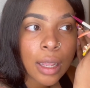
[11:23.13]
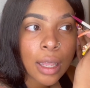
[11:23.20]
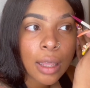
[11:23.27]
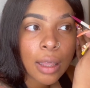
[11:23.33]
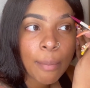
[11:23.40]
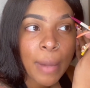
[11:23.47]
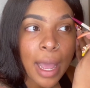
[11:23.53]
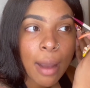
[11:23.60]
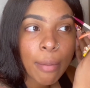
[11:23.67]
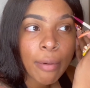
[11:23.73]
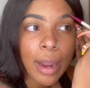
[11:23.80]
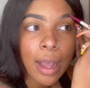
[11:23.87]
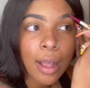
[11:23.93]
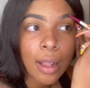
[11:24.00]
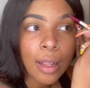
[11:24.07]
My
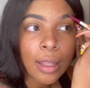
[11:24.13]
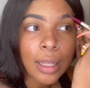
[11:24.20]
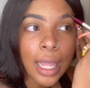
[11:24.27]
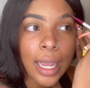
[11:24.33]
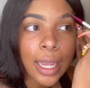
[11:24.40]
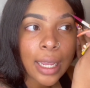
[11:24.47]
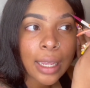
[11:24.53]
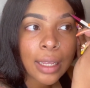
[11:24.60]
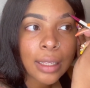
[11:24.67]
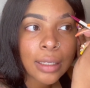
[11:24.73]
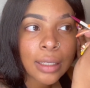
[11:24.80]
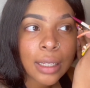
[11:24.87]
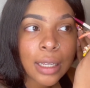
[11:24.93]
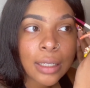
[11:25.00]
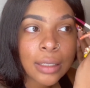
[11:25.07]
eyebrow, like,
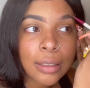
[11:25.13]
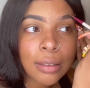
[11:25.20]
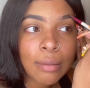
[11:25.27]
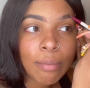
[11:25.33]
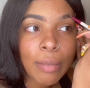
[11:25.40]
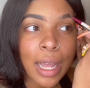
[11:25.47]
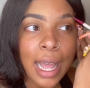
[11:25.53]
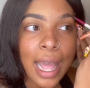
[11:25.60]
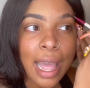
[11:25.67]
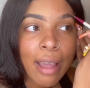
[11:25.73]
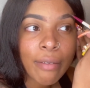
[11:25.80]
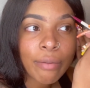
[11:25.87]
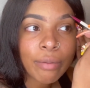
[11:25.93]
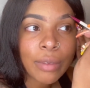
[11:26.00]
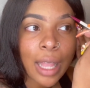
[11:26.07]
it might
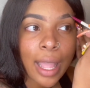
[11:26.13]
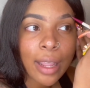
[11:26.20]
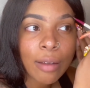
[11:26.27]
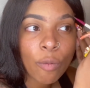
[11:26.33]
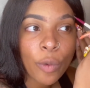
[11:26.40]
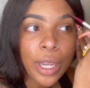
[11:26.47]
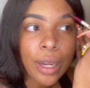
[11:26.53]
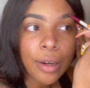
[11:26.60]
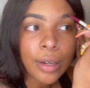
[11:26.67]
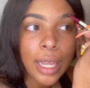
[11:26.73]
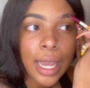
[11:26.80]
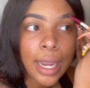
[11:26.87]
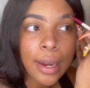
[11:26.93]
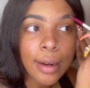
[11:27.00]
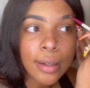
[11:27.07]
have like weird
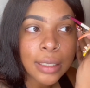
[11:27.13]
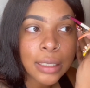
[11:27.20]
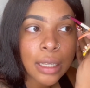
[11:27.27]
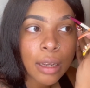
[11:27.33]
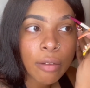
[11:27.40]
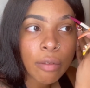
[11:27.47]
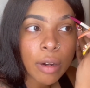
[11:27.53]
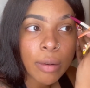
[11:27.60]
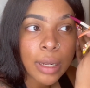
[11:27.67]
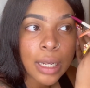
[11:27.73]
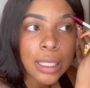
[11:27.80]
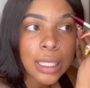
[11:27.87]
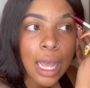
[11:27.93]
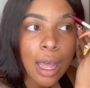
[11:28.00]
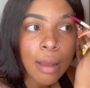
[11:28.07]
hairs that grow at the
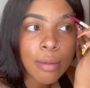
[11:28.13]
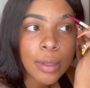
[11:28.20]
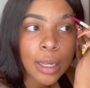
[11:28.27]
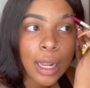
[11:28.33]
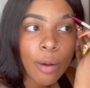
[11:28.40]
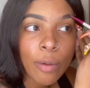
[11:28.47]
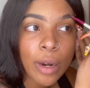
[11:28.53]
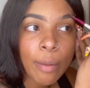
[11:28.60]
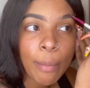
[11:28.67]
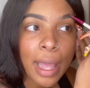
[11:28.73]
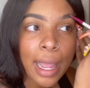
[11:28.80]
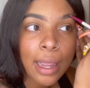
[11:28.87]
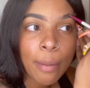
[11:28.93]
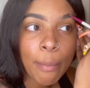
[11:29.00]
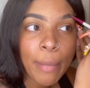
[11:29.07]
top, and I want
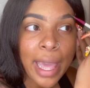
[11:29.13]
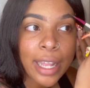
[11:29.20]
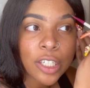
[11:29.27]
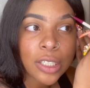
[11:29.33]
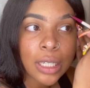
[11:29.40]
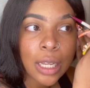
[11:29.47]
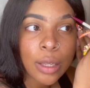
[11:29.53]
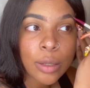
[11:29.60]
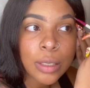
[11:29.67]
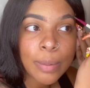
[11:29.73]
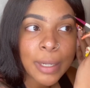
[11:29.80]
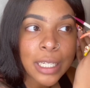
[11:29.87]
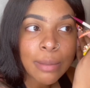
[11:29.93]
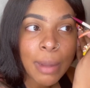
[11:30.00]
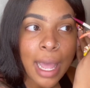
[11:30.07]
to match those
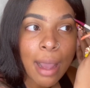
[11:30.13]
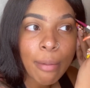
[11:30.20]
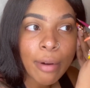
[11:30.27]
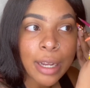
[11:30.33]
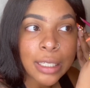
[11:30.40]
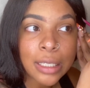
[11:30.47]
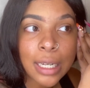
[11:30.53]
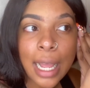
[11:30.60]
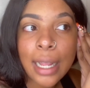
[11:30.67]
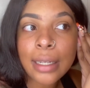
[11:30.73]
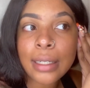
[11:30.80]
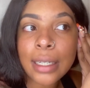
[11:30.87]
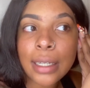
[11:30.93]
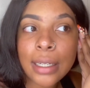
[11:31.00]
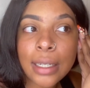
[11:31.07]
because my eyebrows are not
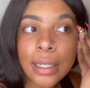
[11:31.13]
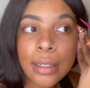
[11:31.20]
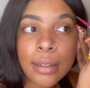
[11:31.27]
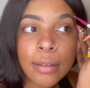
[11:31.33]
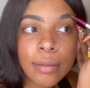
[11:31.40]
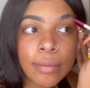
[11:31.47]
done.